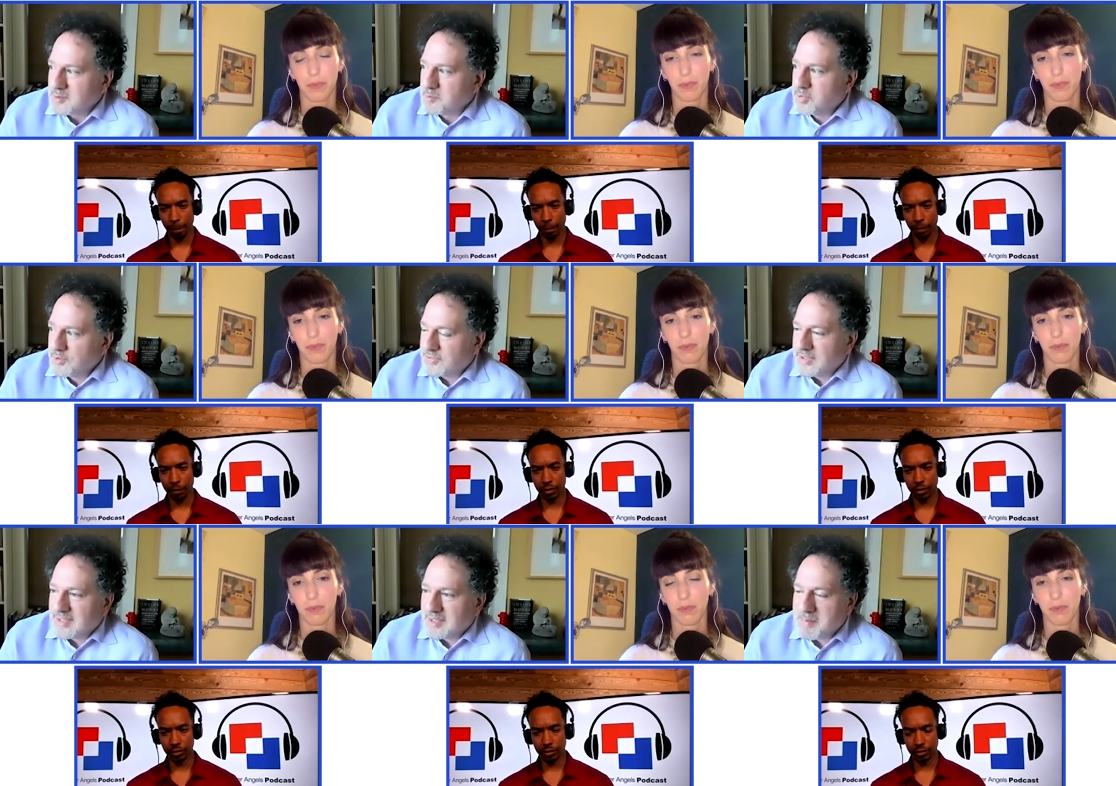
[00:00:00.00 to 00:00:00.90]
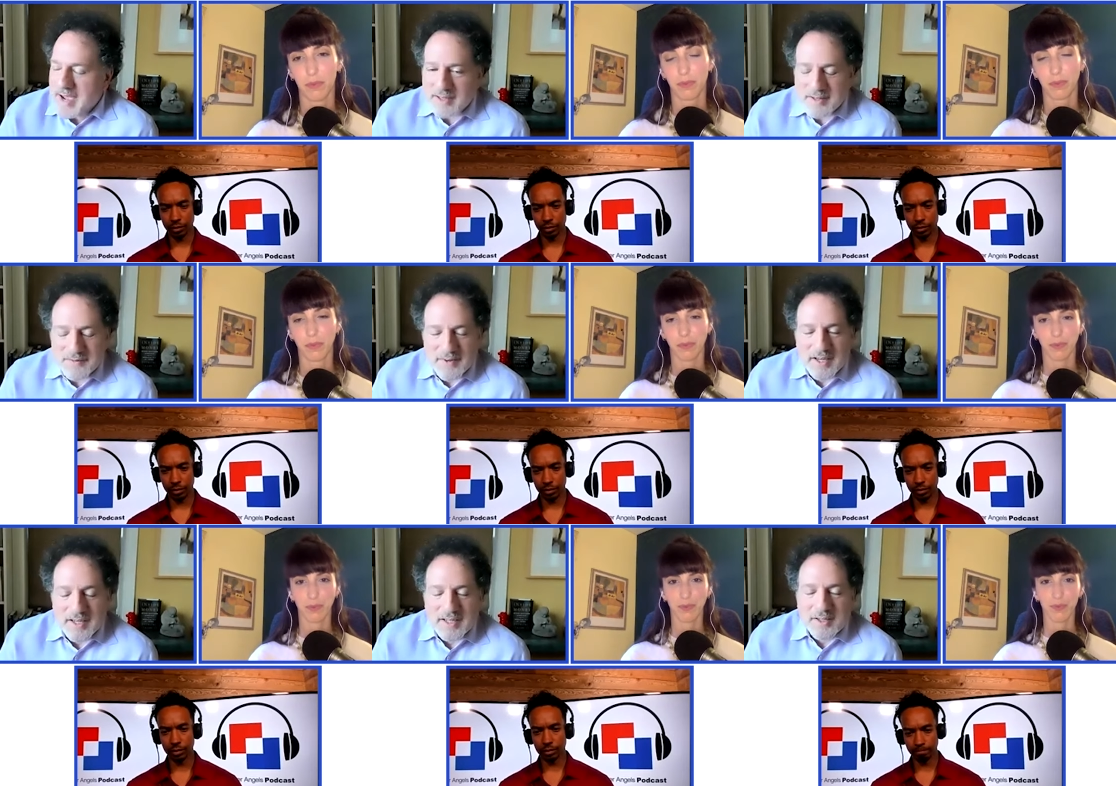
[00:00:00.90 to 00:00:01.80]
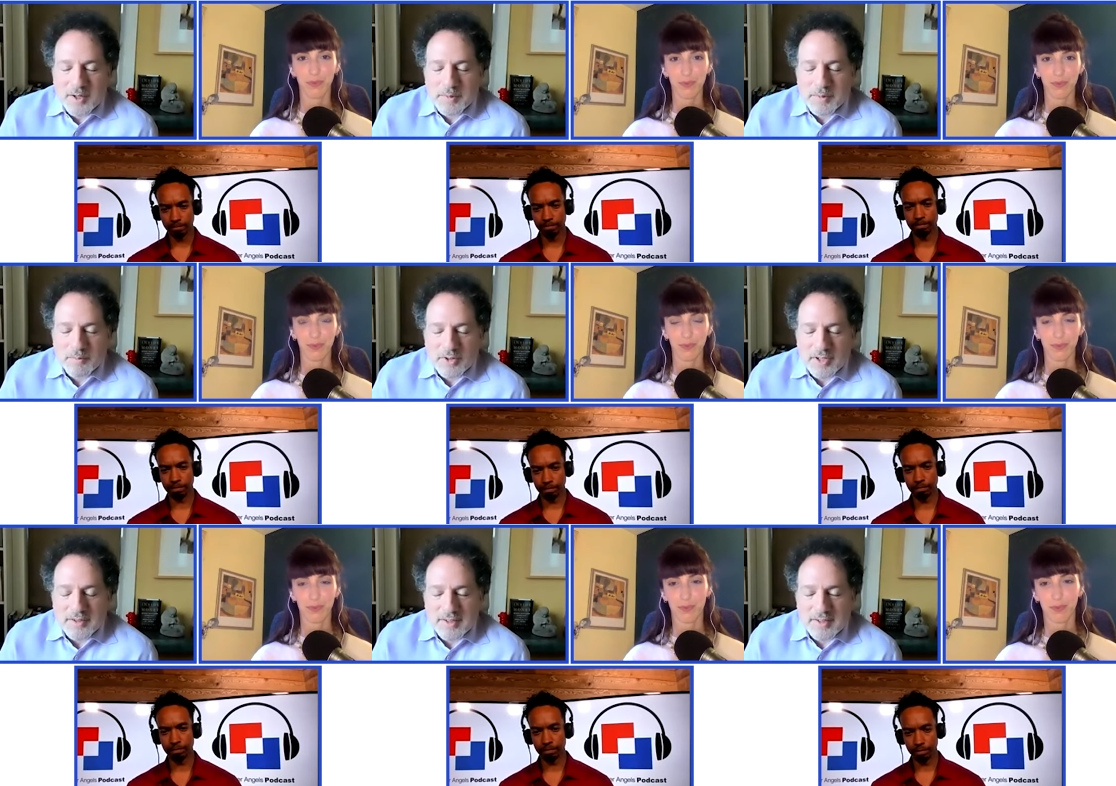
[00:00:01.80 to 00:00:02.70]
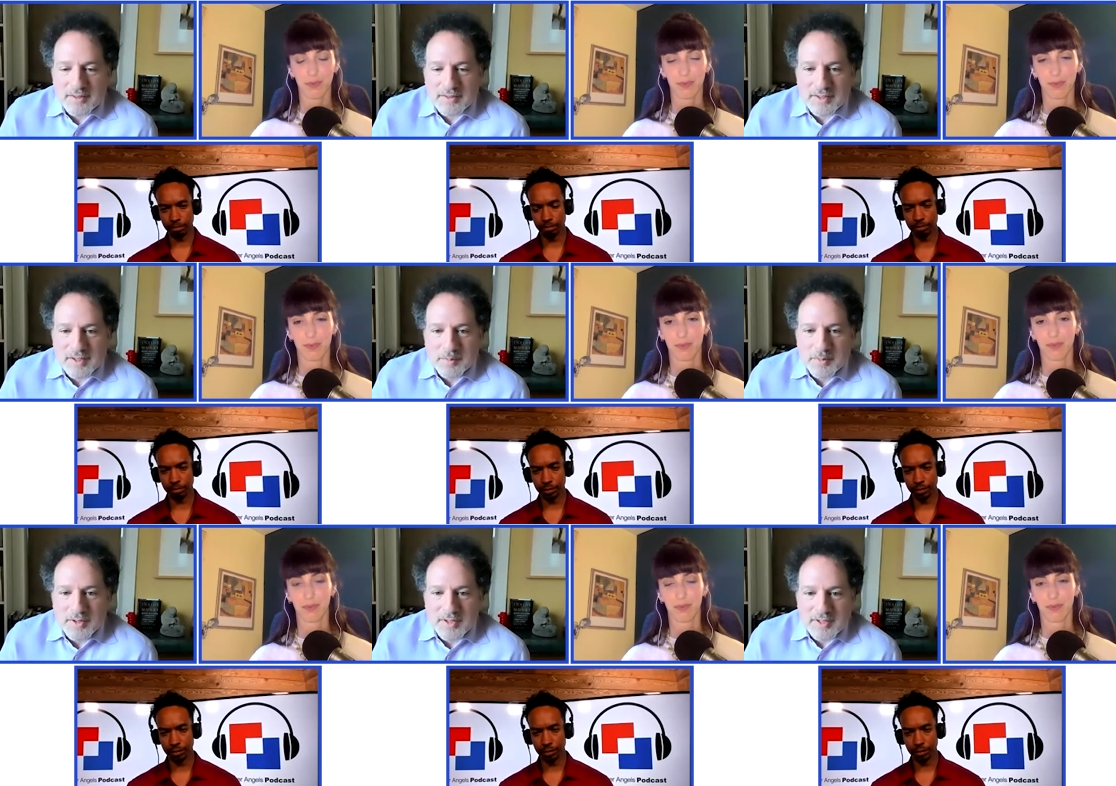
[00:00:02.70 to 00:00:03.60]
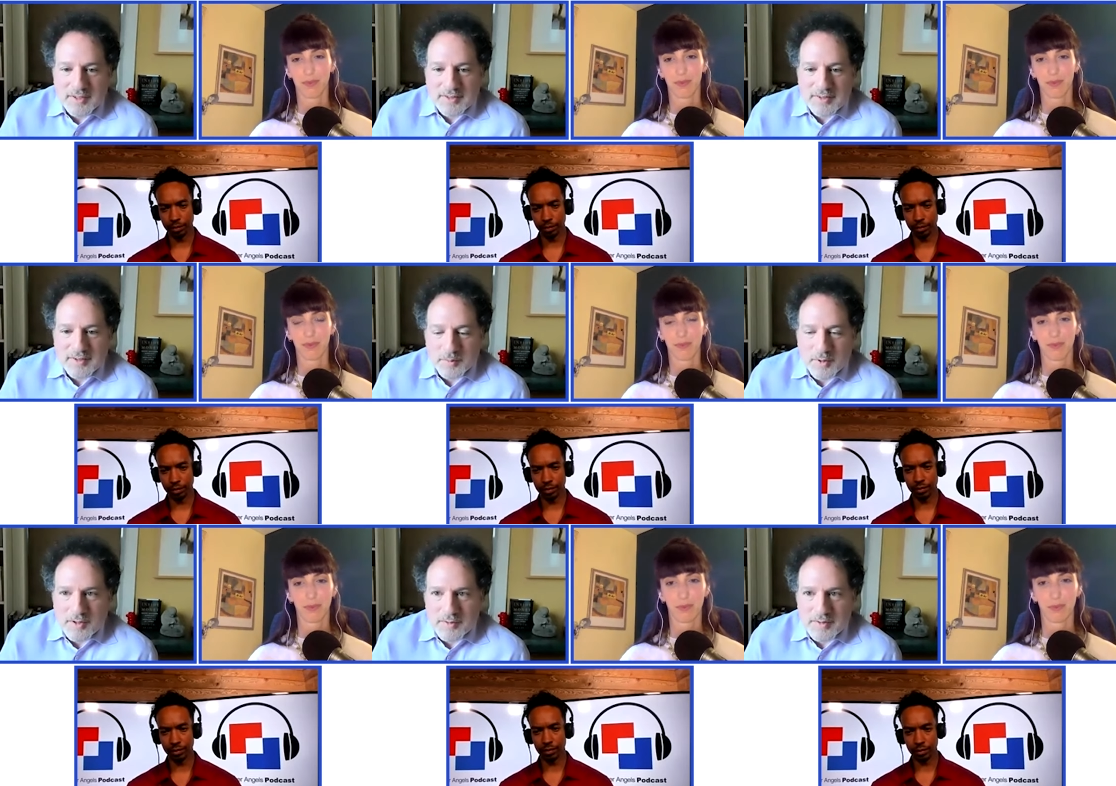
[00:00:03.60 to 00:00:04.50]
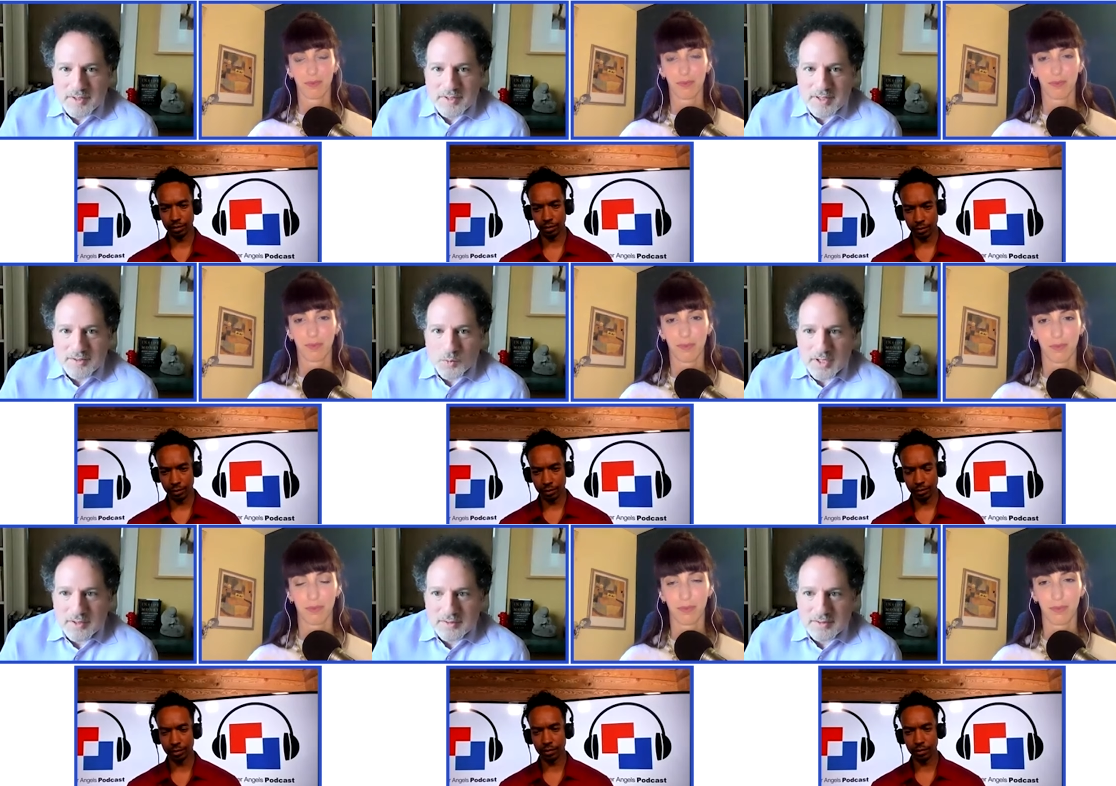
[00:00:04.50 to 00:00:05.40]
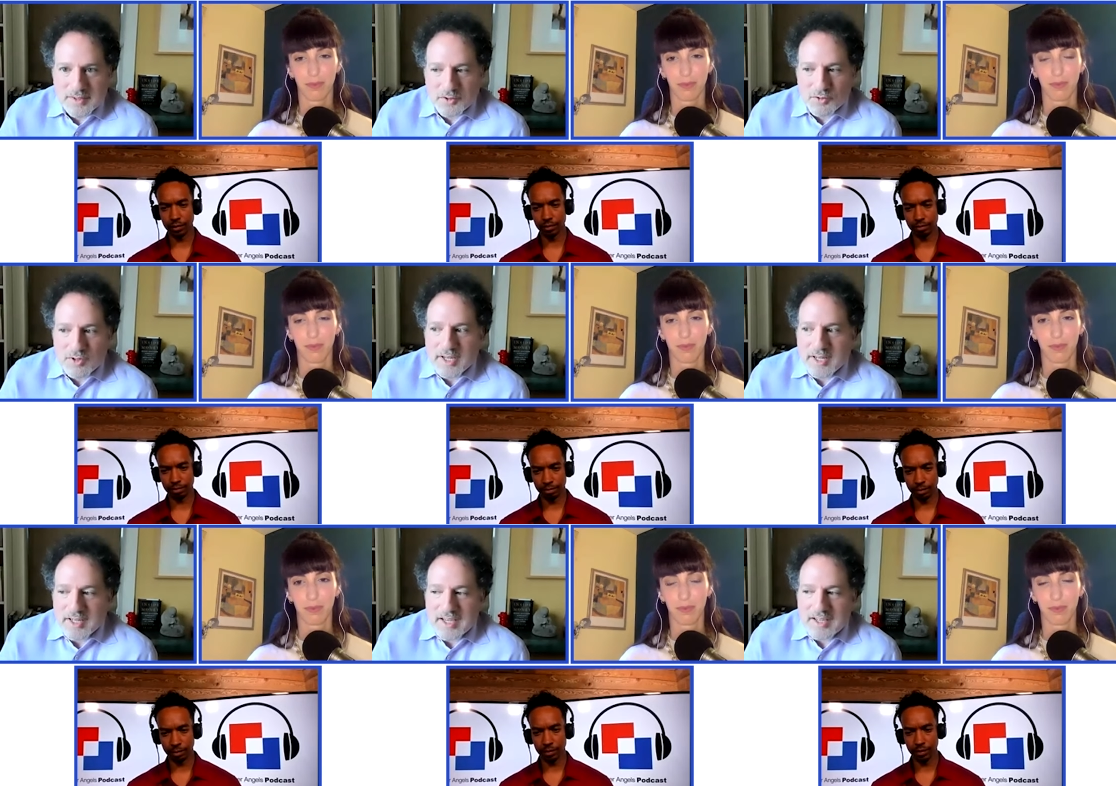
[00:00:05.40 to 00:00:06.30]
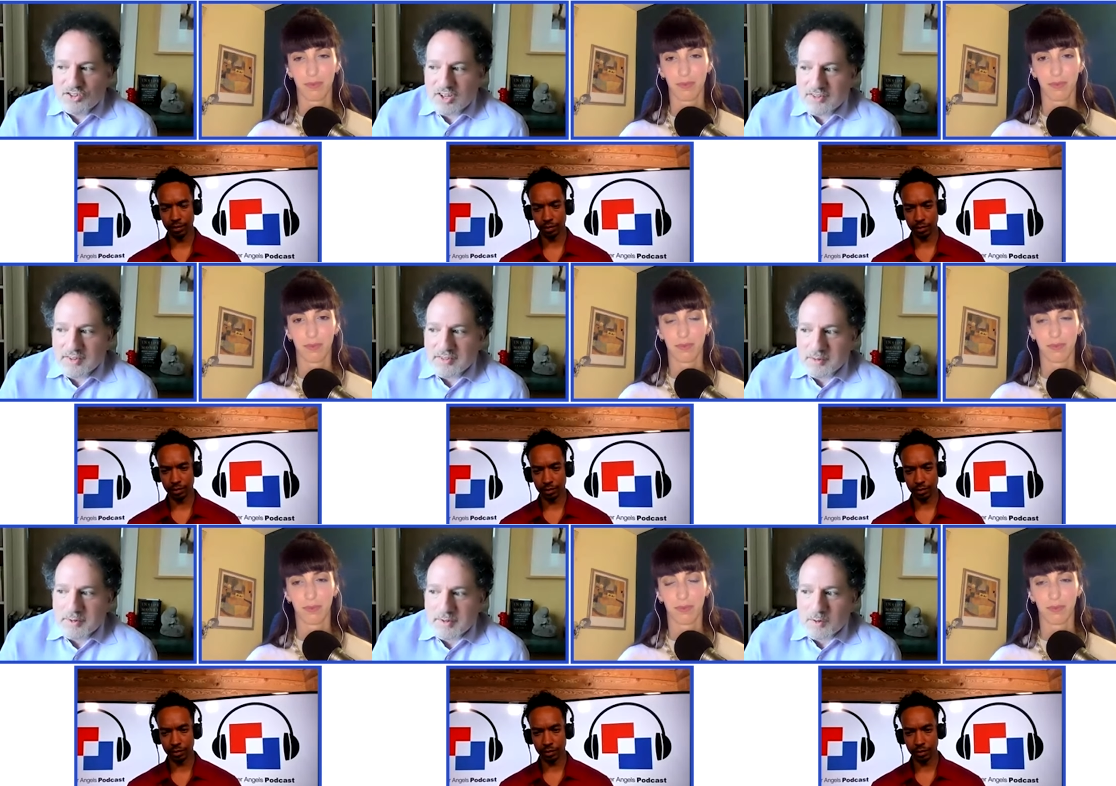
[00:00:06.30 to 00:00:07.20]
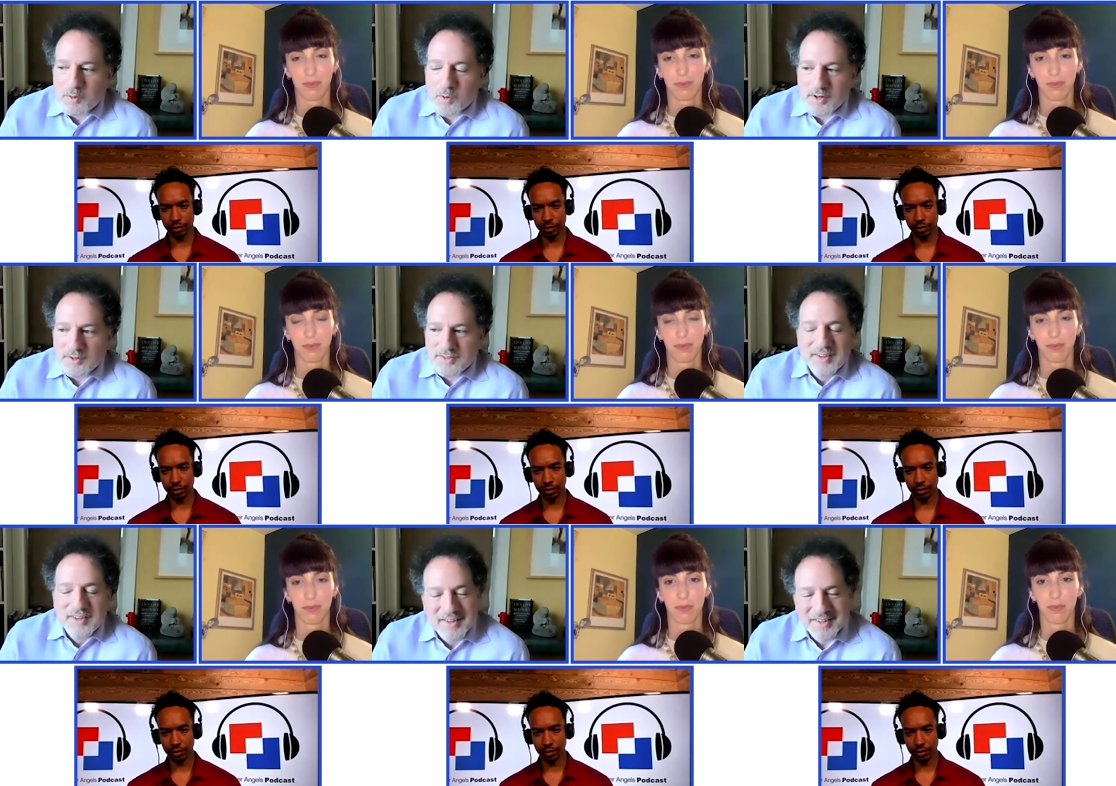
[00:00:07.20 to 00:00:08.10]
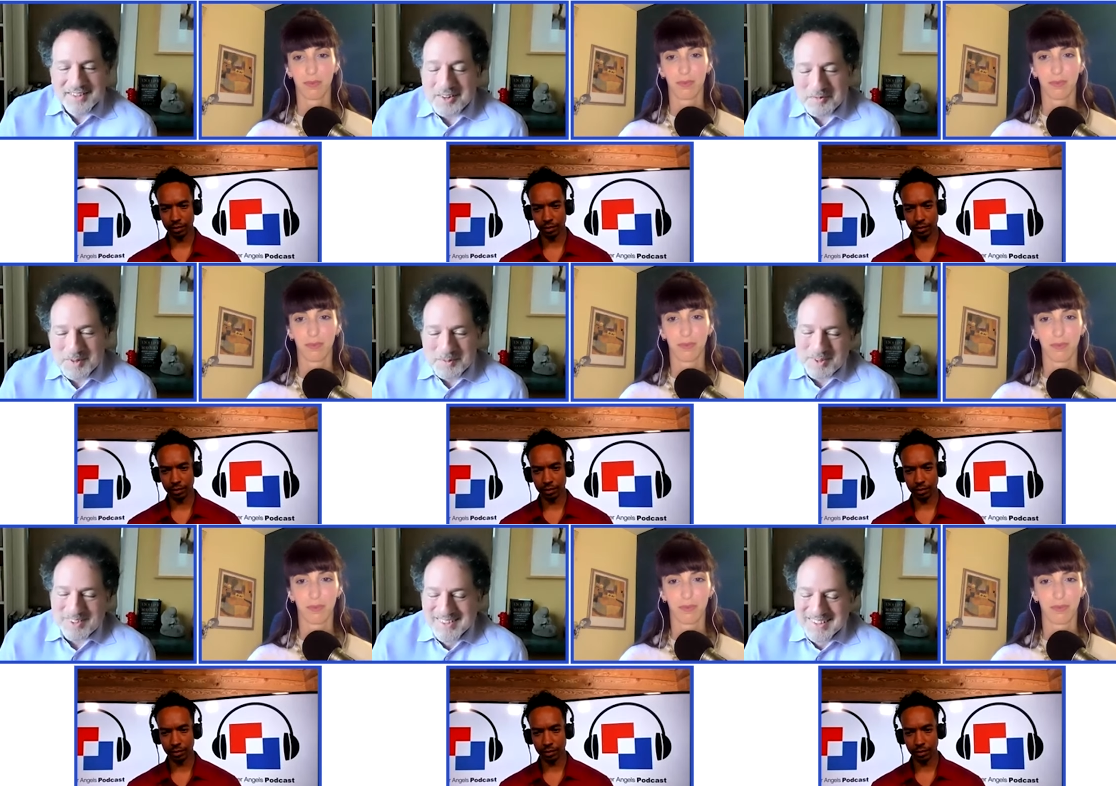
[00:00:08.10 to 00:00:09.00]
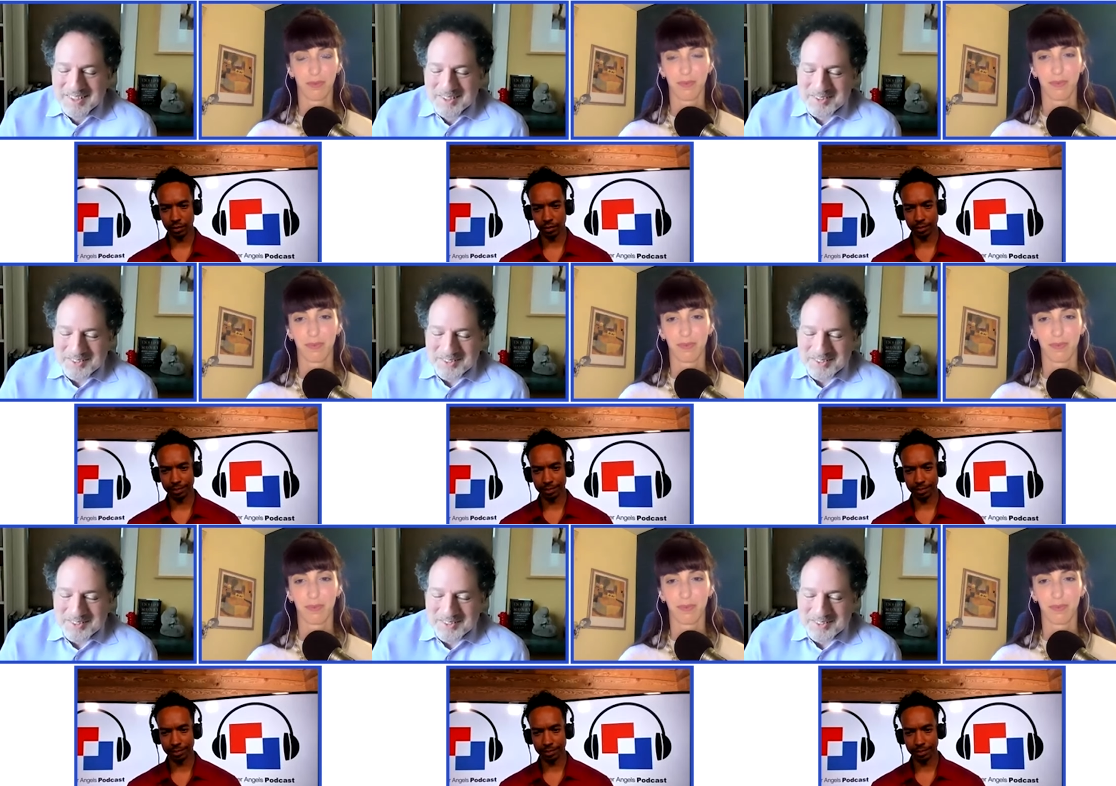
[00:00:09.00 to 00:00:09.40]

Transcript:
Speaker 1: boosting and magnifying and hoping bringing together in a community because that's part of it as well you know creating a shared sensibility requires a lot of people to